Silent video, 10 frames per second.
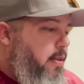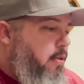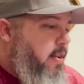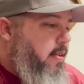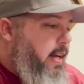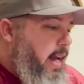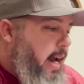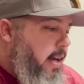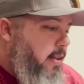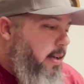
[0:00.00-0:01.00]
Grizzly
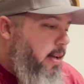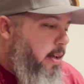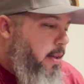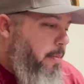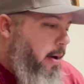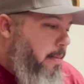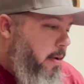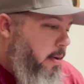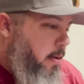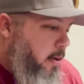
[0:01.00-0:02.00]
King, the pry
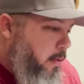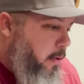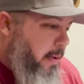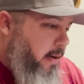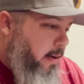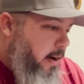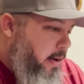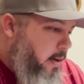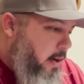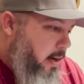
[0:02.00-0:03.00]
bar would be great
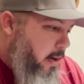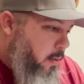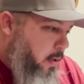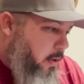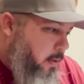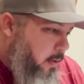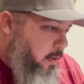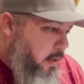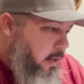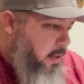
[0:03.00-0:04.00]
uh, work tool,
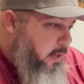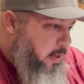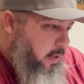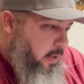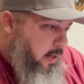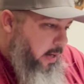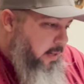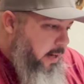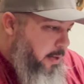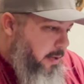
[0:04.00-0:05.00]
as
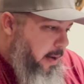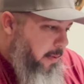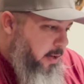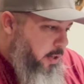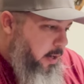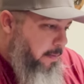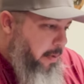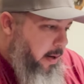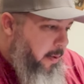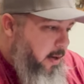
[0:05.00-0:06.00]
I do demolition,
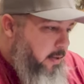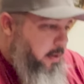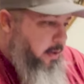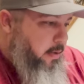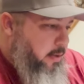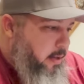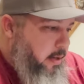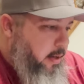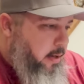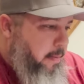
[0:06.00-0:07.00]
but I would also use
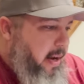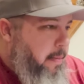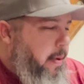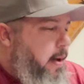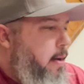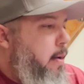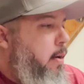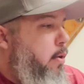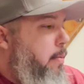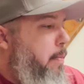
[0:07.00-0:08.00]
uh, to make a, ba a
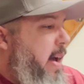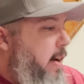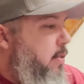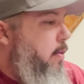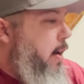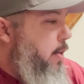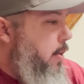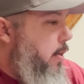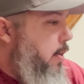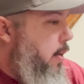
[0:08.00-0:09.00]
good back
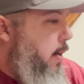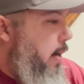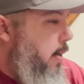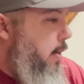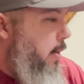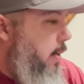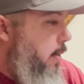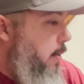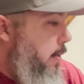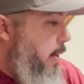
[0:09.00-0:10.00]
scratcher. All right,
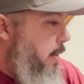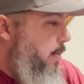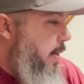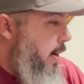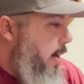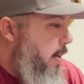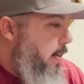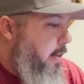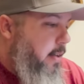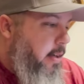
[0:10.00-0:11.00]
so that's funny.
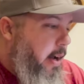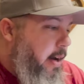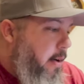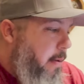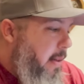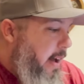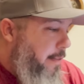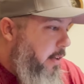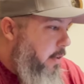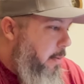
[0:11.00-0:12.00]
I know, I'm
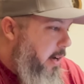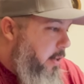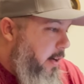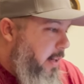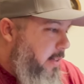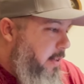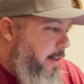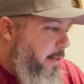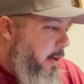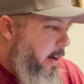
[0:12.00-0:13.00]
laughing so much. All right, let's see
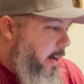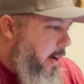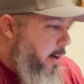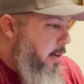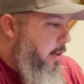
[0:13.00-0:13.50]
if they're in here.